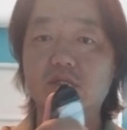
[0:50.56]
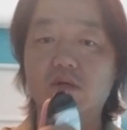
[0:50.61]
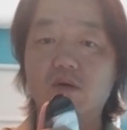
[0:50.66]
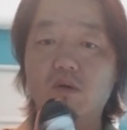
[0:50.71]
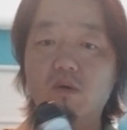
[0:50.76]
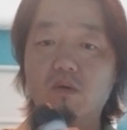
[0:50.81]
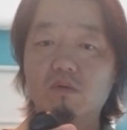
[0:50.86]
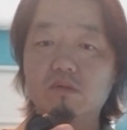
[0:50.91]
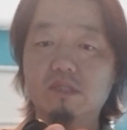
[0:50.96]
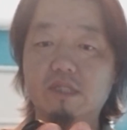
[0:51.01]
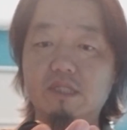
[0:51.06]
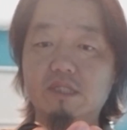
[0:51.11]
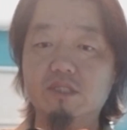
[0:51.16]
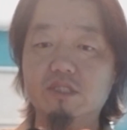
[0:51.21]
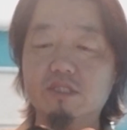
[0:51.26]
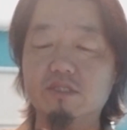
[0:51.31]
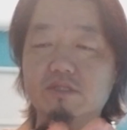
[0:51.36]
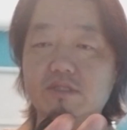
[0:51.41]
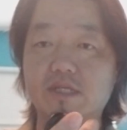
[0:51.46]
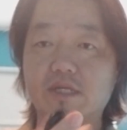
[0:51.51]
to hold, and it
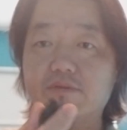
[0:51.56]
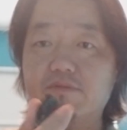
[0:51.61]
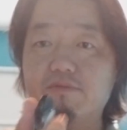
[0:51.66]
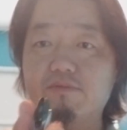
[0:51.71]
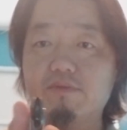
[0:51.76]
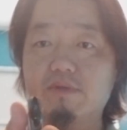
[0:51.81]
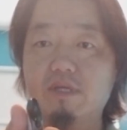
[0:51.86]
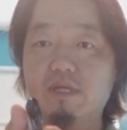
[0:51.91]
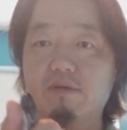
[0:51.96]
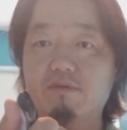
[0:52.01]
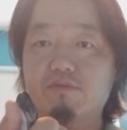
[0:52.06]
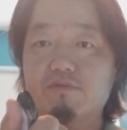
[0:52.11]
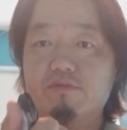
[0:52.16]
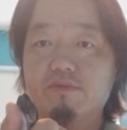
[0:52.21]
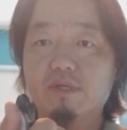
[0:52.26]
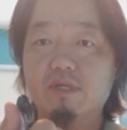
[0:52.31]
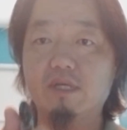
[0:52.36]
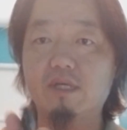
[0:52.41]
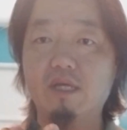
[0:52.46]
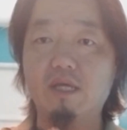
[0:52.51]
just it it
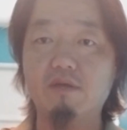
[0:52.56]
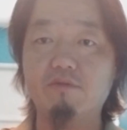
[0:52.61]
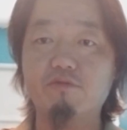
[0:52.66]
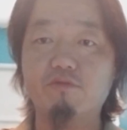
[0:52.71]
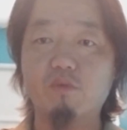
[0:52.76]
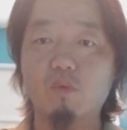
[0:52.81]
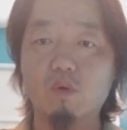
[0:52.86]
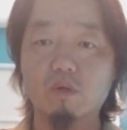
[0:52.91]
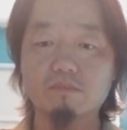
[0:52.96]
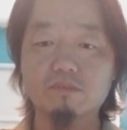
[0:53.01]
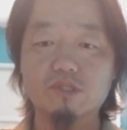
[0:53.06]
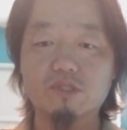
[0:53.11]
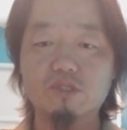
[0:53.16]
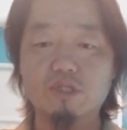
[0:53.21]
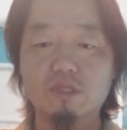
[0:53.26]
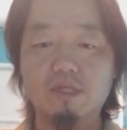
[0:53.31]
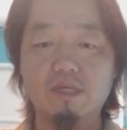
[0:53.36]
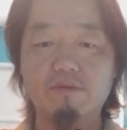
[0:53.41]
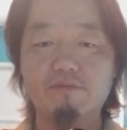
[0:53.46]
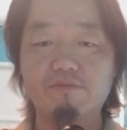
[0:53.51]
it forms
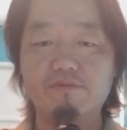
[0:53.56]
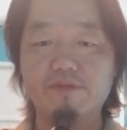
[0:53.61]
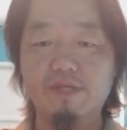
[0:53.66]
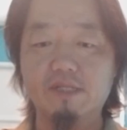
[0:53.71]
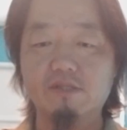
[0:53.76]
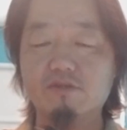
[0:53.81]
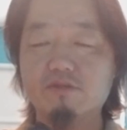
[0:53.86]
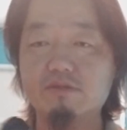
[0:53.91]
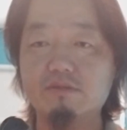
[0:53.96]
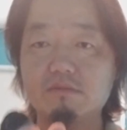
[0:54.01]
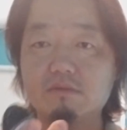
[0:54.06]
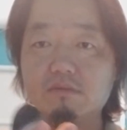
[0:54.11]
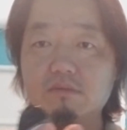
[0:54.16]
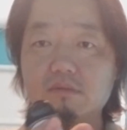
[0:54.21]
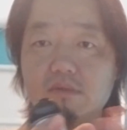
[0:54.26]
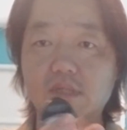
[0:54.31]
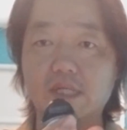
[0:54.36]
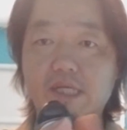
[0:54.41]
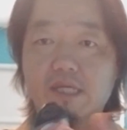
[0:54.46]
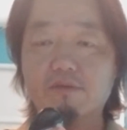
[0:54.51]
to it fits.
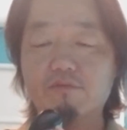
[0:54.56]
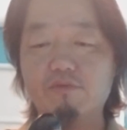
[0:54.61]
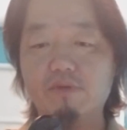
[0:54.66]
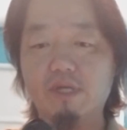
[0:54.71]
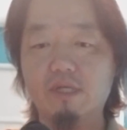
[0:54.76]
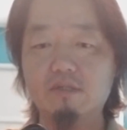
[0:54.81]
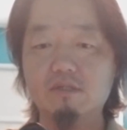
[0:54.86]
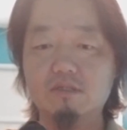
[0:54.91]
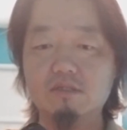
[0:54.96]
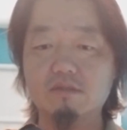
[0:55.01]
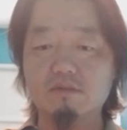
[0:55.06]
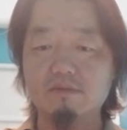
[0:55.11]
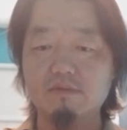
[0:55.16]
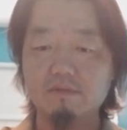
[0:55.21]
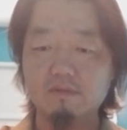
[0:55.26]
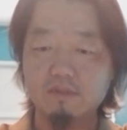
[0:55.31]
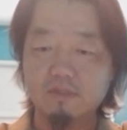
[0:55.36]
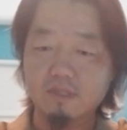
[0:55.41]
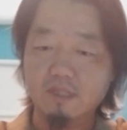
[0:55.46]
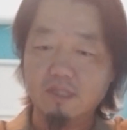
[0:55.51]
Like if it's
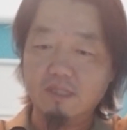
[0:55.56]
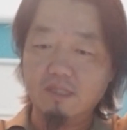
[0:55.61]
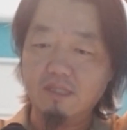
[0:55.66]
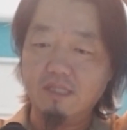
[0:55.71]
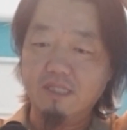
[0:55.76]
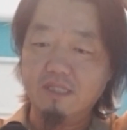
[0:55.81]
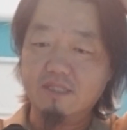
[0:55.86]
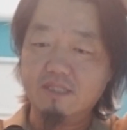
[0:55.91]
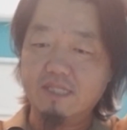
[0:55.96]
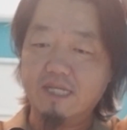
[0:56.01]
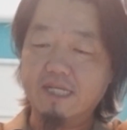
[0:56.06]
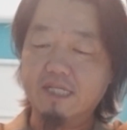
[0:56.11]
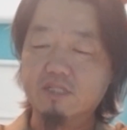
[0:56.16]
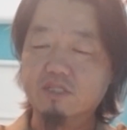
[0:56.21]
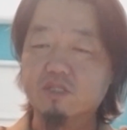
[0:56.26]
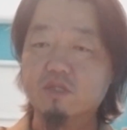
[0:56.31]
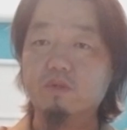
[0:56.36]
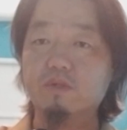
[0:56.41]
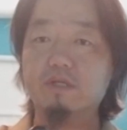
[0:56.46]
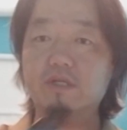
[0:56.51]
the
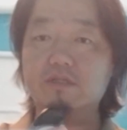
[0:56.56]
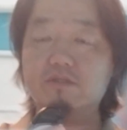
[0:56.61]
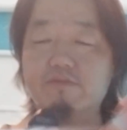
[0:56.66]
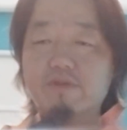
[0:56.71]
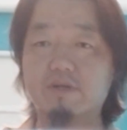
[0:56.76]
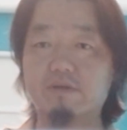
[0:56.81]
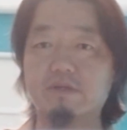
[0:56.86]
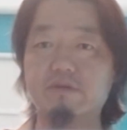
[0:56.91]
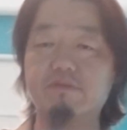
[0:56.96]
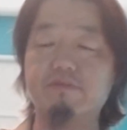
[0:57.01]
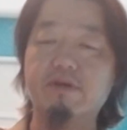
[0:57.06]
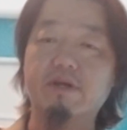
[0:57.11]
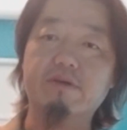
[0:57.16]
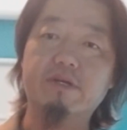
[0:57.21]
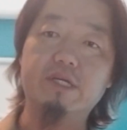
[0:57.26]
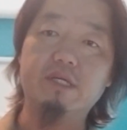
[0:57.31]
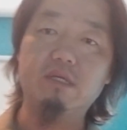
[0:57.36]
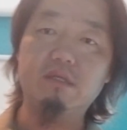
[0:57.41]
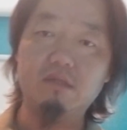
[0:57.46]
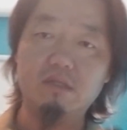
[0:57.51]
aesthetics to it is very,
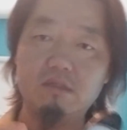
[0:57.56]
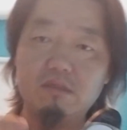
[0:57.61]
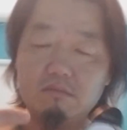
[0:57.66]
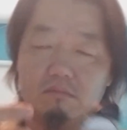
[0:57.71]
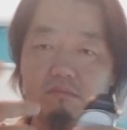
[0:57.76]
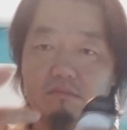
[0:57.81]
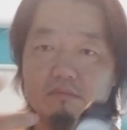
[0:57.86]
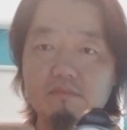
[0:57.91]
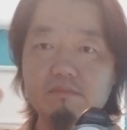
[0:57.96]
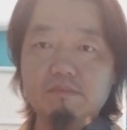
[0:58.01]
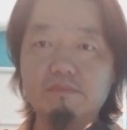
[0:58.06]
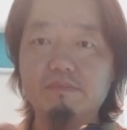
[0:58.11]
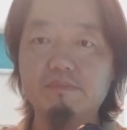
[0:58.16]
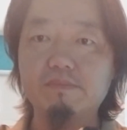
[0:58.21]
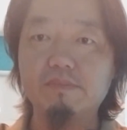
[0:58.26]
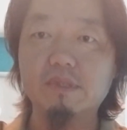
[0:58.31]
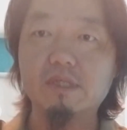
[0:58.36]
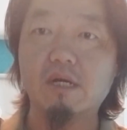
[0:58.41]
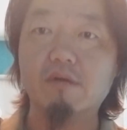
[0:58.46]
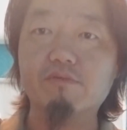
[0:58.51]
very
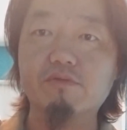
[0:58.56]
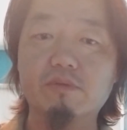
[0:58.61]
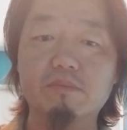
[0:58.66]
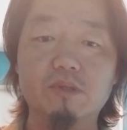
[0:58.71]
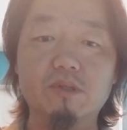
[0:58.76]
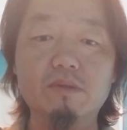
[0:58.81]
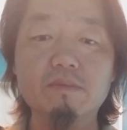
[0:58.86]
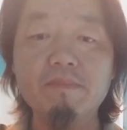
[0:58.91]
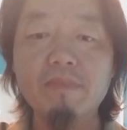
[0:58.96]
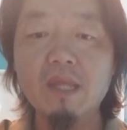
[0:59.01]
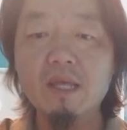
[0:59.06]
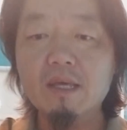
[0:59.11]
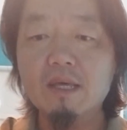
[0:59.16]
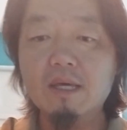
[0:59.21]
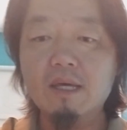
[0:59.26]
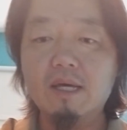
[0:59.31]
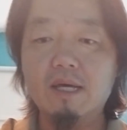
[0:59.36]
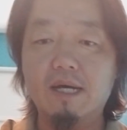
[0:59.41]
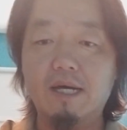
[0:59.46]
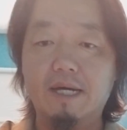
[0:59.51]
comfortable.
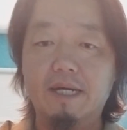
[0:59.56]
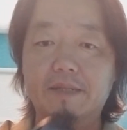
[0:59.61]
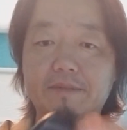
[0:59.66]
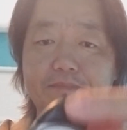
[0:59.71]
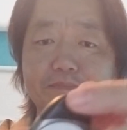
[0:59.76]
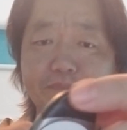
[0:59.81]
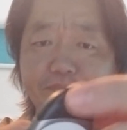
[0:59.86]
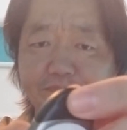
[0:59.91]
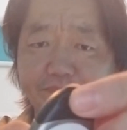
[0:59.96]
Um,